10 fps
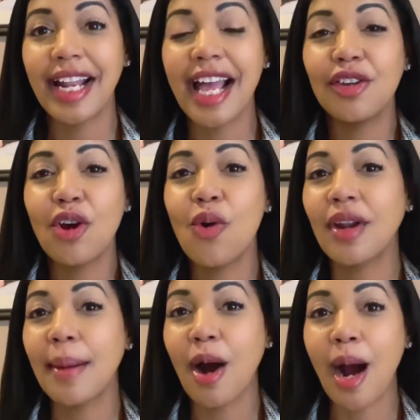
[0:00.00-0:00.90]
I know when
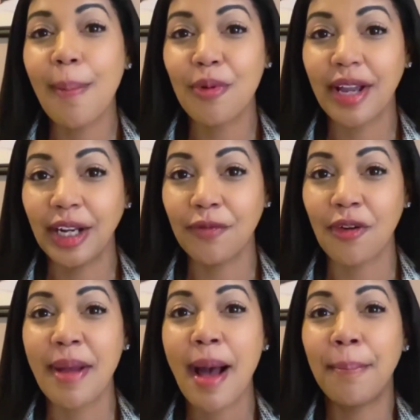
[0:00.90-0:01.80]
I'm operating
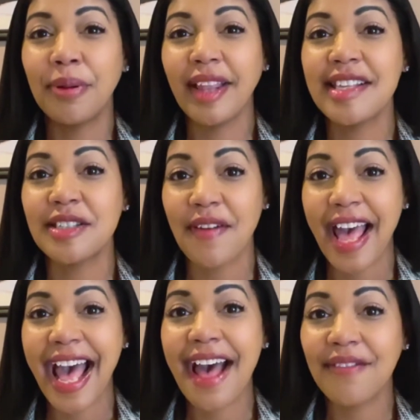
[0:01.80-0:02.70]
from a place of
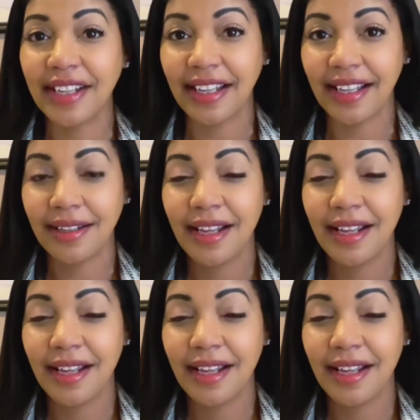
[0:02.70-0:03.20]
having it